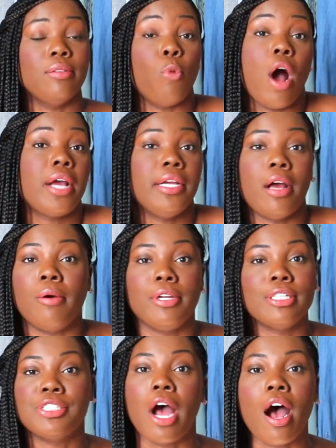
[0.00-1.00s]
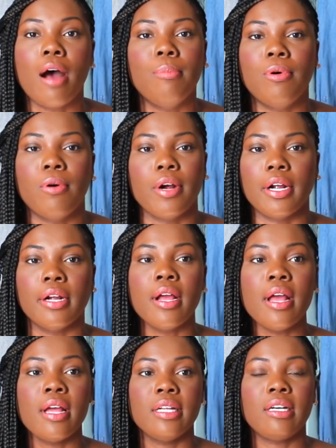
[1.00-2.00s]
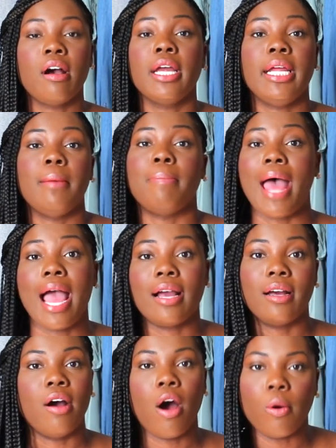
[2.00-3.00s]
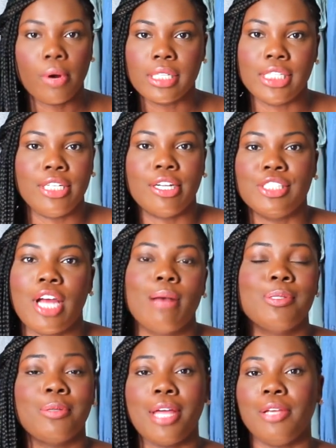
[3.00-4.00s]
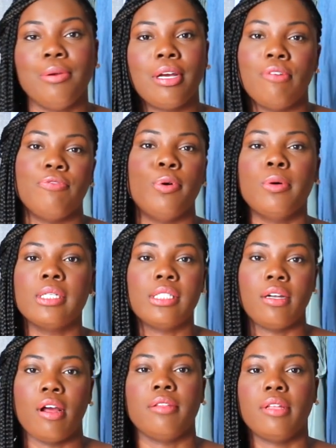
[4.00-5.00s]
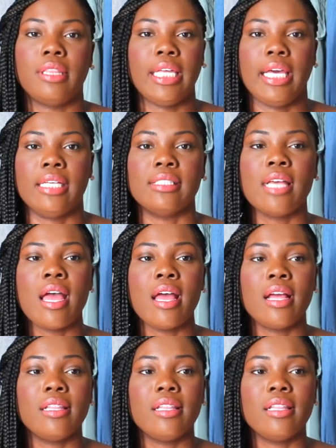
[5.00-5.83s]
walking out your job, or cutting back hours in your job so that you can focus on other things.